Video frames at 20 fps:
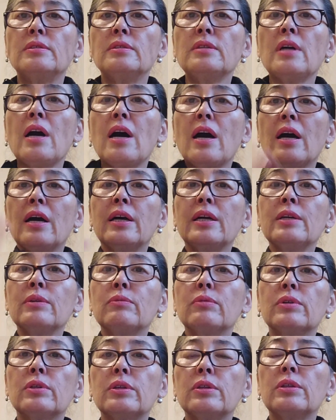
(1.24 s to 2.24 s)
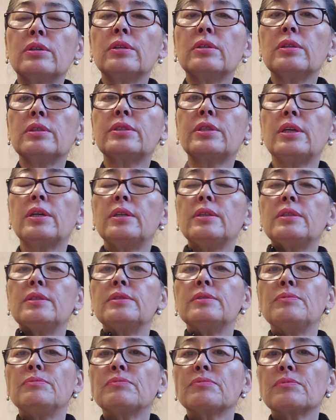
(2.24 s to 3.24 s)
Hi world.
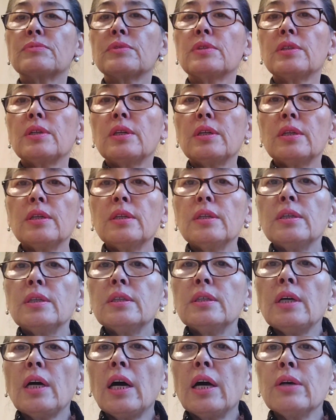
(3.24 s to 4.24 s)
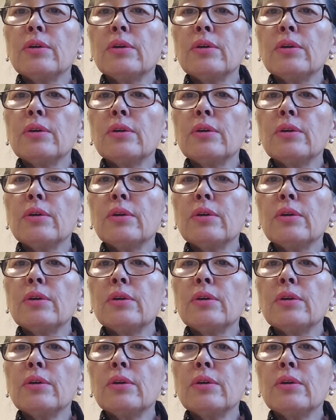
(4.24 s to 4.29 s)
I